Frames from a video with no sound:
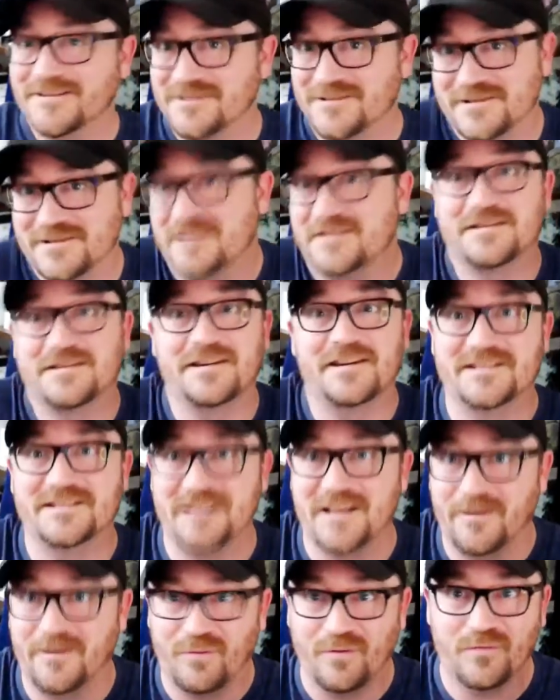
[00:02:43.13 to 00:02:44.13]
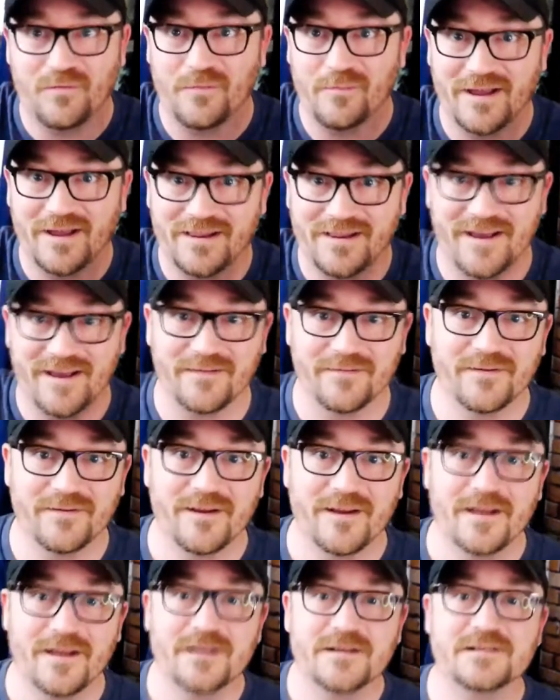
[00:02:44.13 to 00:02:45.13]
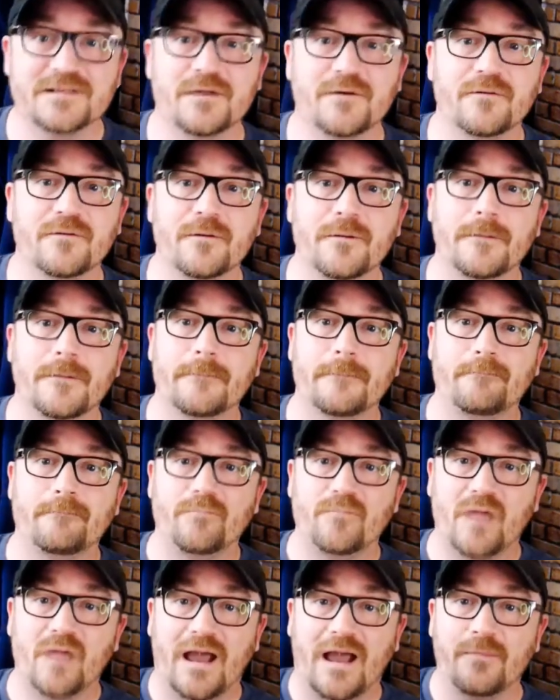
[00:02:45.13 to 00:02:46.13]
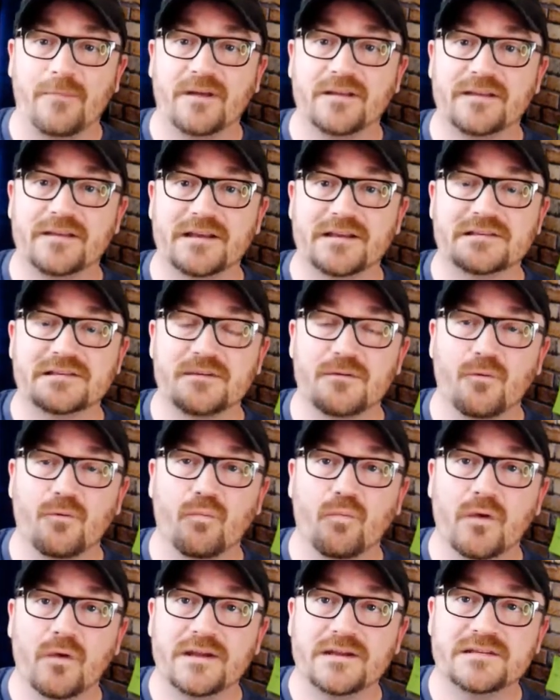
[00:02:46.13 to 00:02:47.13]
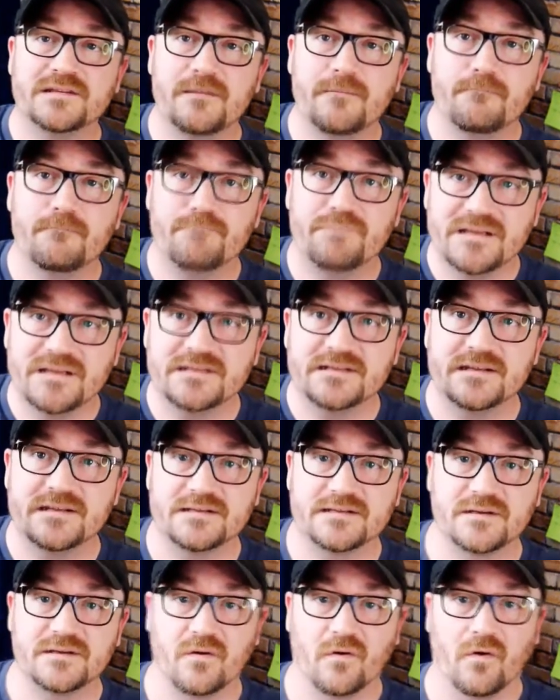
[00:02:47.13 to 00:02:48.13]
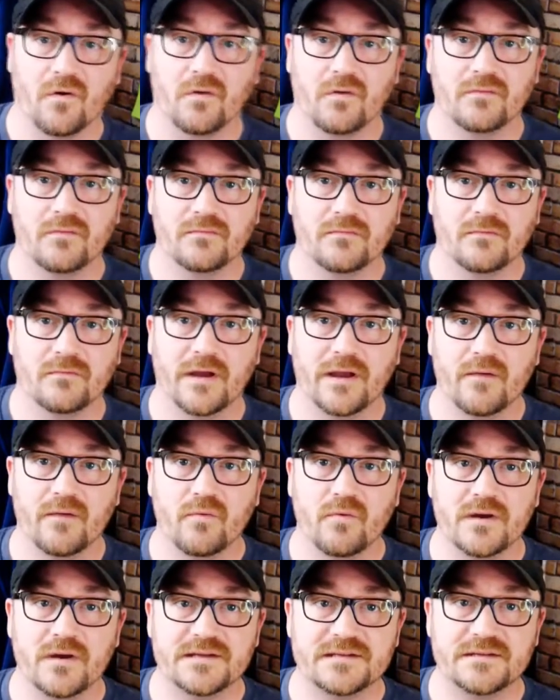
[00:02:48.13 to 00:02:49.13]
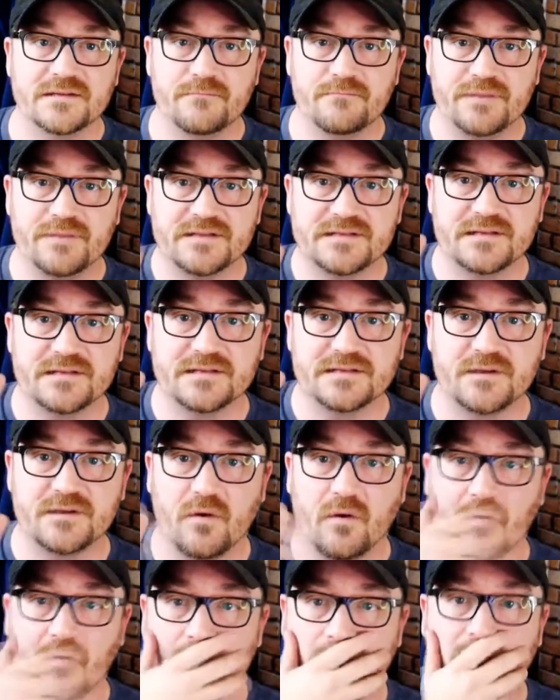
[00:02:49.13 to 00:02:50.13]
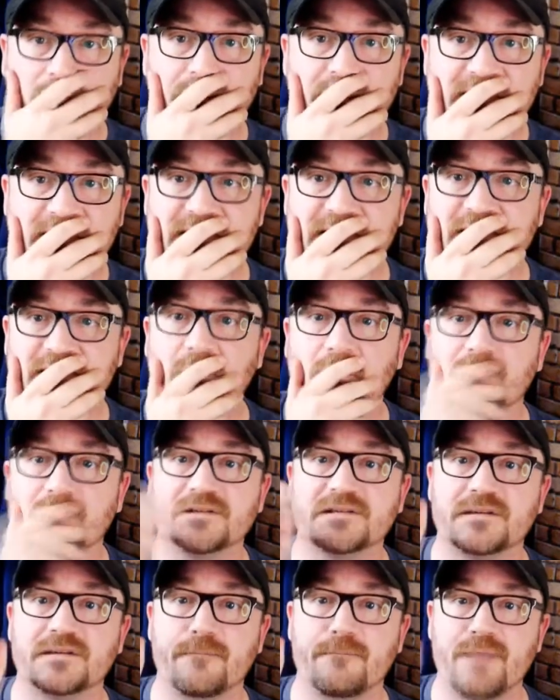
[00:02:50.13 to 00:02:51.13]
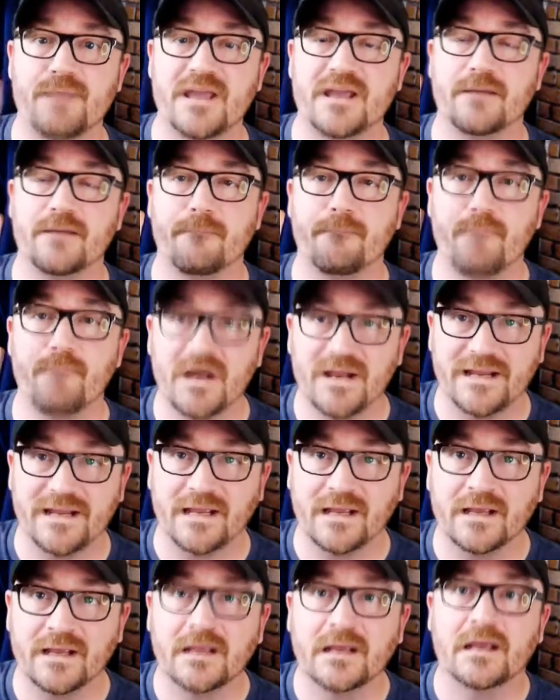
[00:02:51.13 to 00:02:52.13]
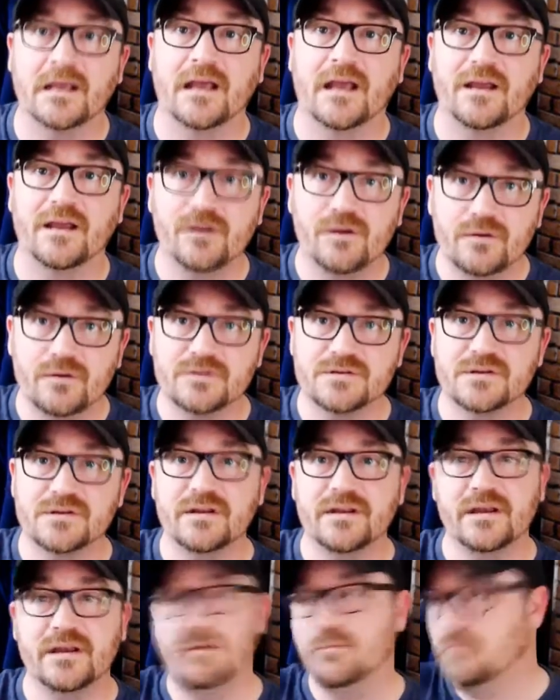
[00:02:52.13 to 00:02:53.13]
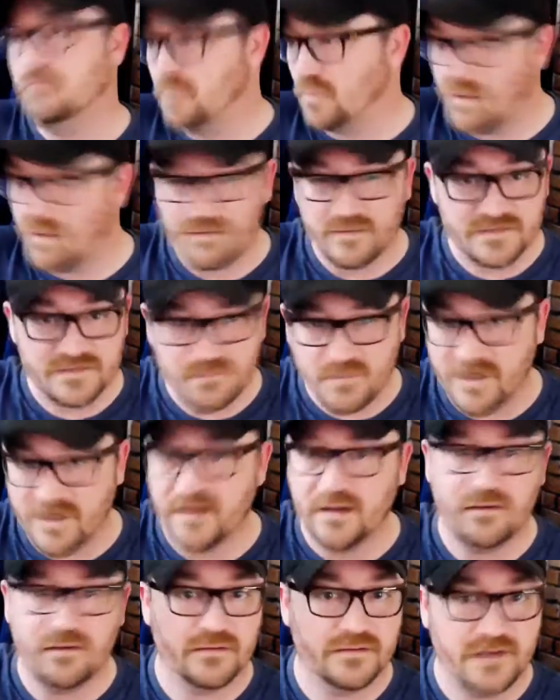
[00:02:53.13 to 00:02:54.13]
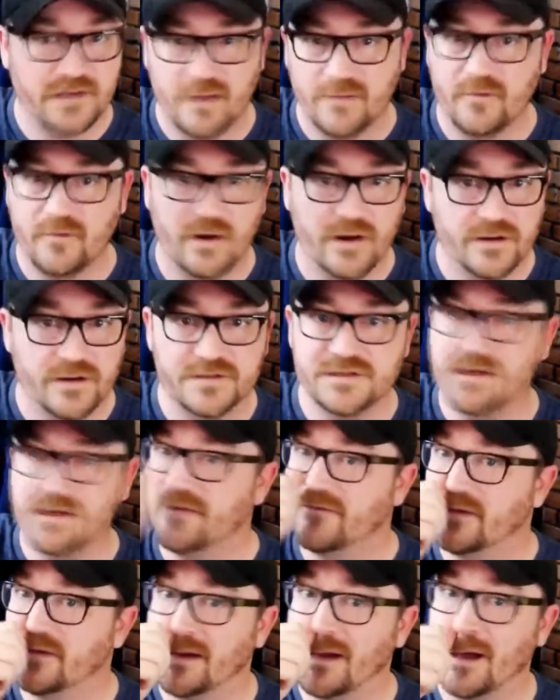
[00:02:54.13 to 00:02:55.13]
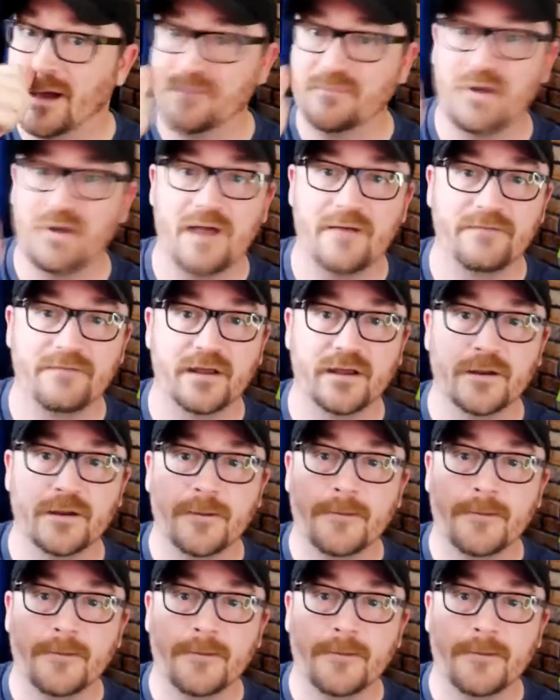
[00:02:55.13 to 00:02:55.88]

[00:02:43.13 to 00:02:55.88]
just an example from my life. So how about this? What is the business goal, right? What is the business goal? The business goal is to make money. And usually, whether it's money or time or energy, even nonprofit,